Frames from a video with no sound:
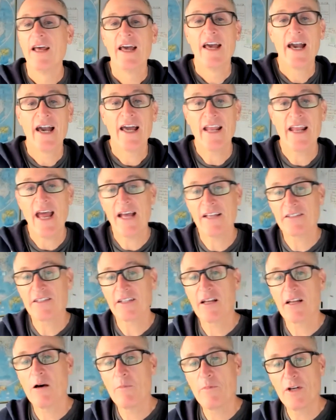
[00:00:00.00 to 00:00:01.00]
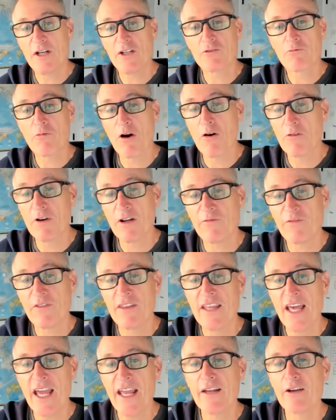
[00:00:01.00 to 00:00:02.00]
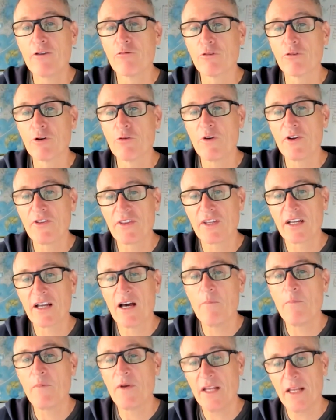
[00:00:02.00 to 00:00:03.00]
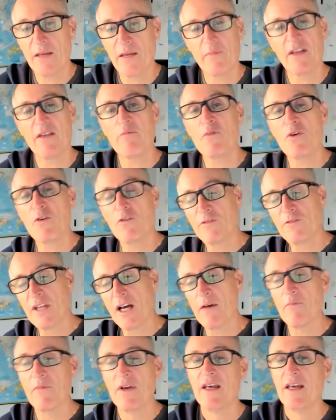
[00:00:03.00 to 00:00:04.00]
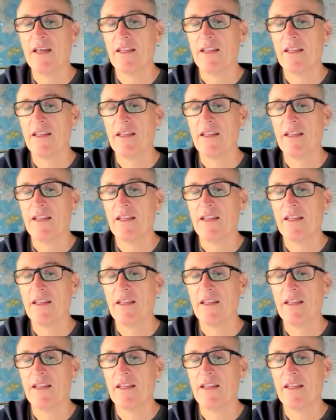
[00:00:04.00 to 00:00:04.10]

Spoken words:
And as the company's grown, if they grew with the company and moved up,